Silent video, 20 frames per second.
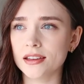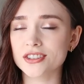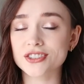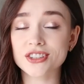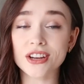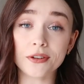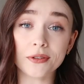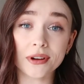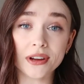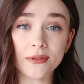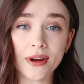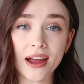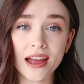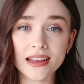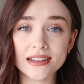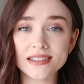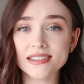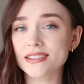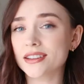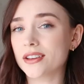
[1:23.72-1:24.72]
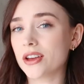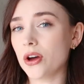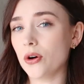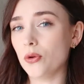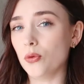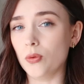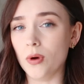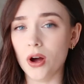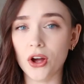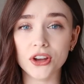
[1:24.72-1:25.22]
cherry red,
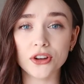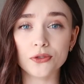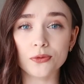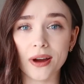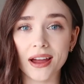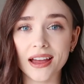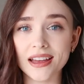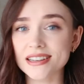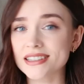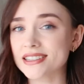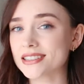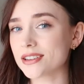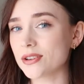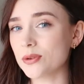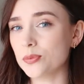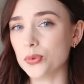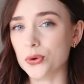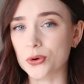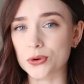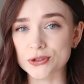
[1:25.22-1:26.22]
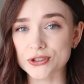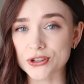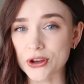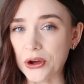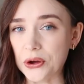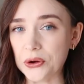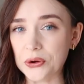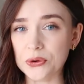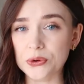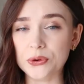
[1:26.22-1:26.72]
wine red,
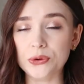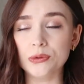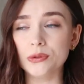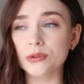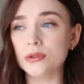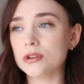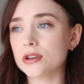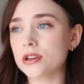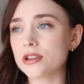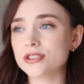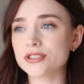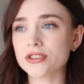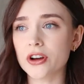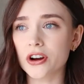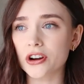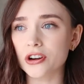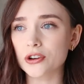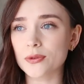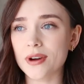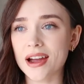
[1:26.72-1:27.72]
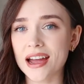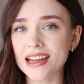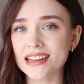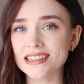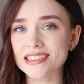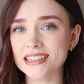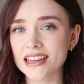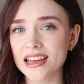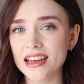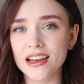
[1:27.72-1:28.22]
Bordeaux, dark
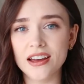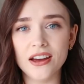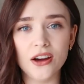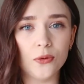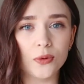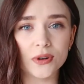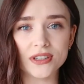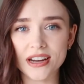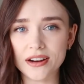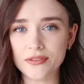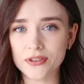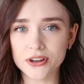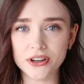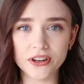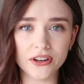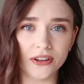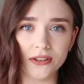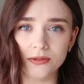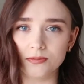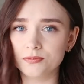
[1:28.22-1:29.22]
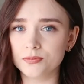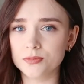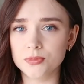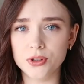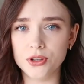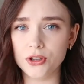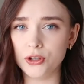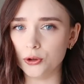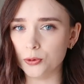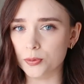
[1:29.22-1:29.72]
red, whatever
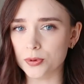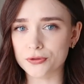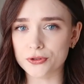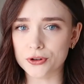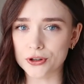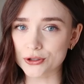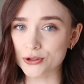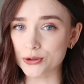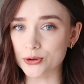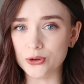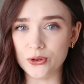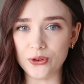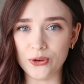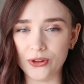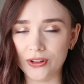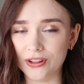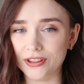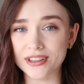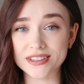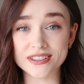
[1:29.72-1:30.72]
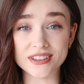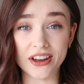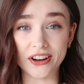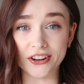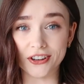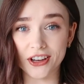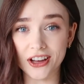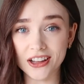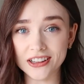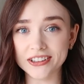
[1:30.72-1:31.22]
you prefer to call this kind
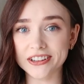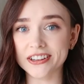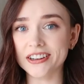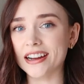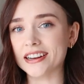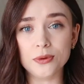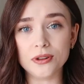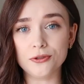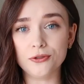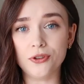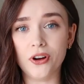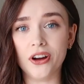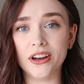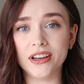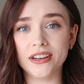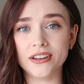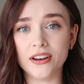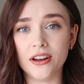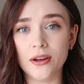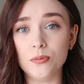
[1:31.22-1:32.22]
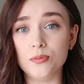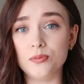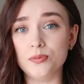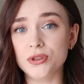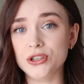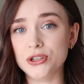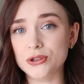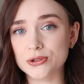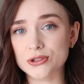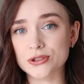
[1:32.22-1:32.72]
of color. You will find
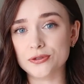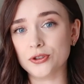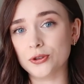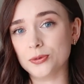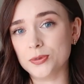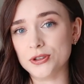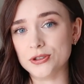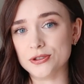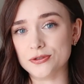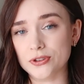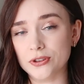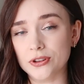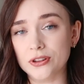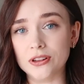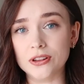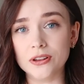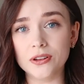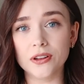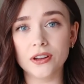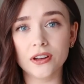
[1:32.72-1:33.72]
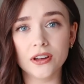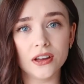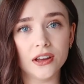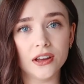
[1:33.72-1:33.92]
beautiful